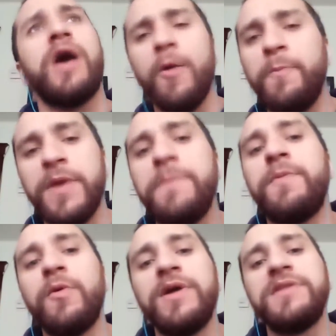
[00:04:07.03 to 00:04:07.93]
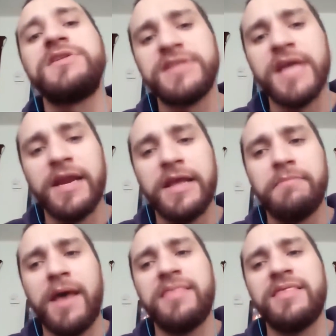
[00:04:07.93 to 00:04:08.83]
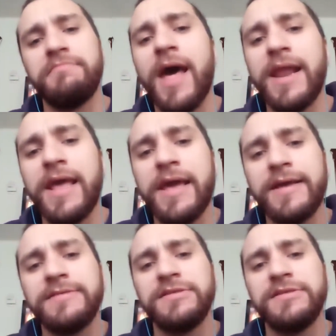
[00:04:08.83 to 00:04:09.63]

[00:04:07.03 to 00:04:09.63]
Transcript: help people understanding mathematics,